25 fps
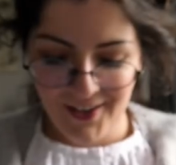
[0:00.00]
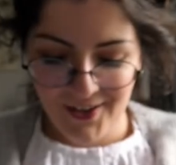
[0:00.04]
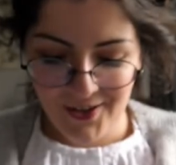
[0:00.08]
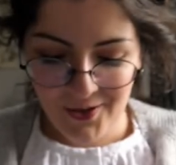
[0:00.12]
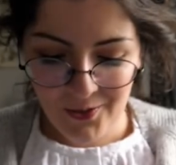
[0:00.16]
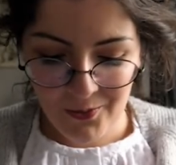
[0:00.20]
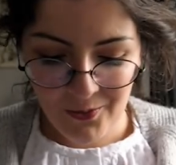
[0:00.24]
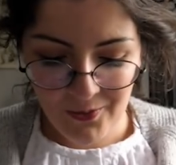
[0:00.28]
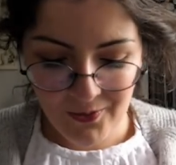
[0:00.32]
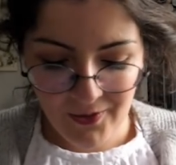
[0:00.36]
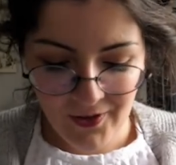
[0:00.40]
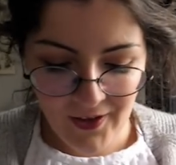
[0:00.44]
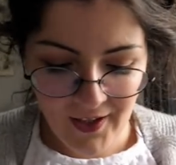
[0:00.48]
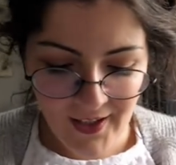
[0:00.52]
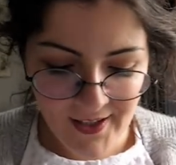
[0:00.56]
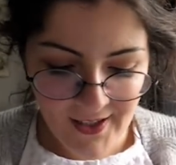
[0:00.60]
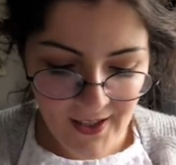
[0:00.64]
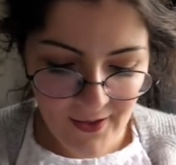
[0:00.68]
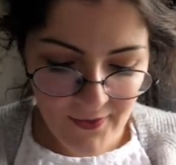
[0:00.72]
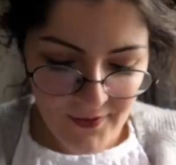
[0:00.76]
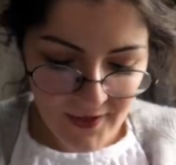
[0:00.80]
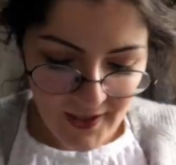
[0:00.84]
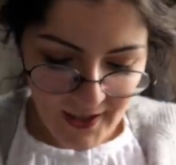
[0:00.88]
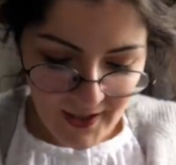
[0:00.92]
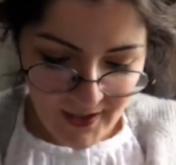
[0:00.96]
So things
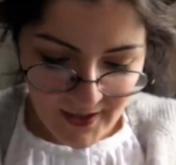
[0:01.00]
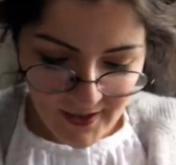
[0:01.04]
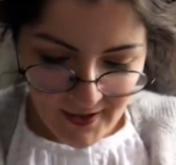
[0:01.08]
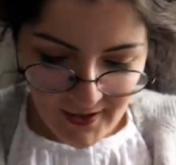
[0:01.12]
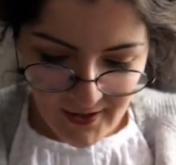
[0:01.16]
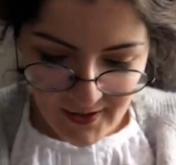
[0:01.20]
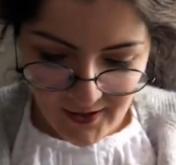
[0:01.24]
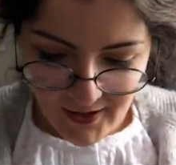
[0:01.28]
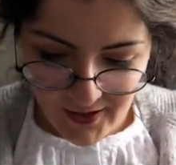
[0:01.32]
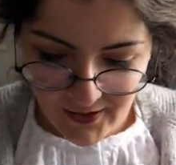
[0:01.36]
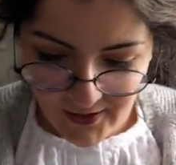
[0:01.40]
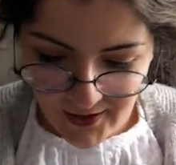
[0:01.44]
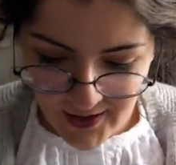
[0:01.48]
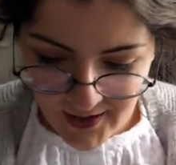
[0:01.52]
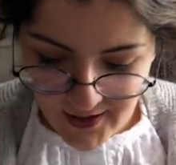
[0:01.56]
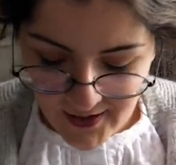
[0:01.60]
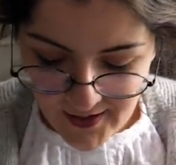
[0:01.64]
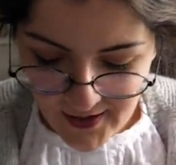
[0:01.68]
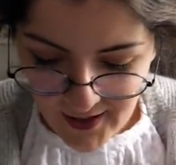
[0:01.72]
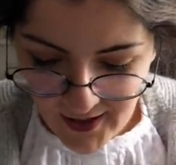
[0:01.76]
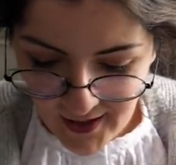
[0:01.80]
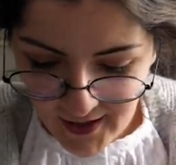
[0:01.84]
I've done was